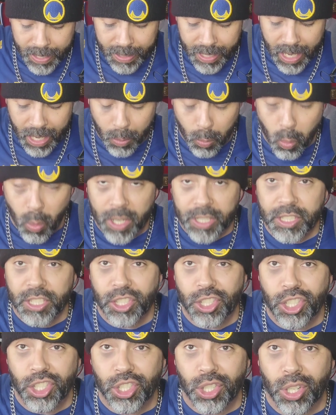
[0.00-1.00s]
that I
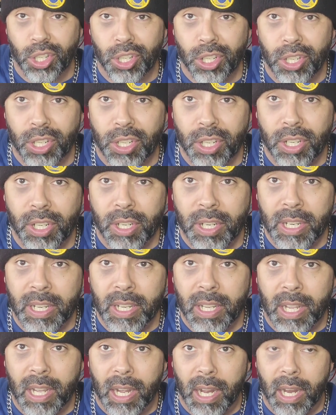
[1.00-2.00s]
wasn't sure
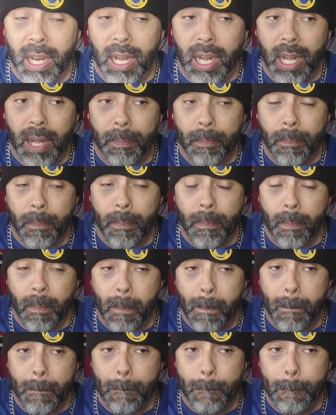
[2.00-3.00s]

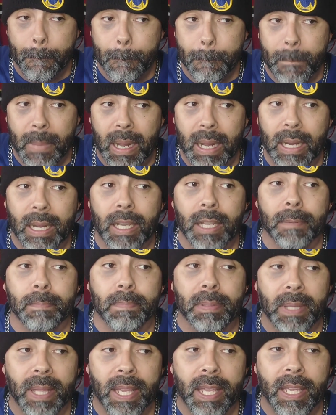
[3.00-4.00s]
could
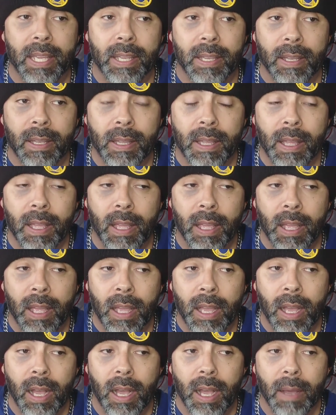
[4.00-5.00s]
play
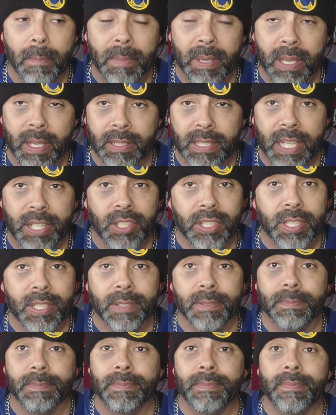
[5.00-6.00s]
because I
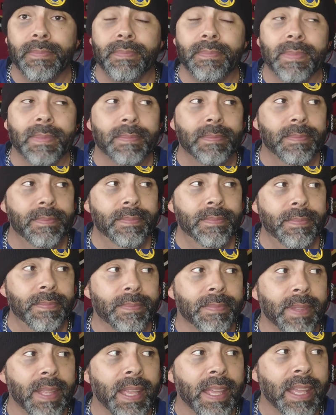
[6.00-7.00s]
just
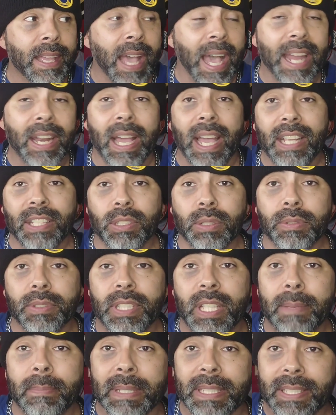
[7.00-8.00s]
don't
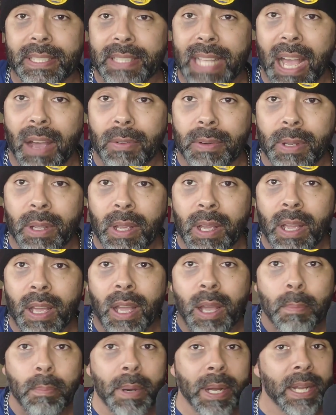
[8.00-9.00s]
see him as stout.
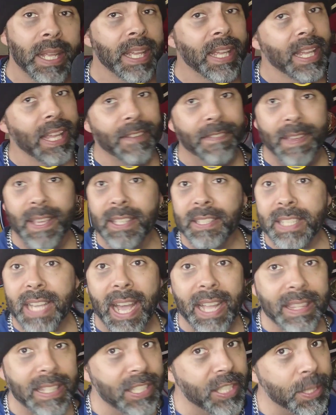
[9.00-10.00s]
But if he's
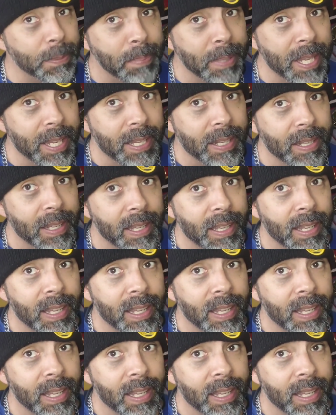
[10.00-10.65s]
got the speed,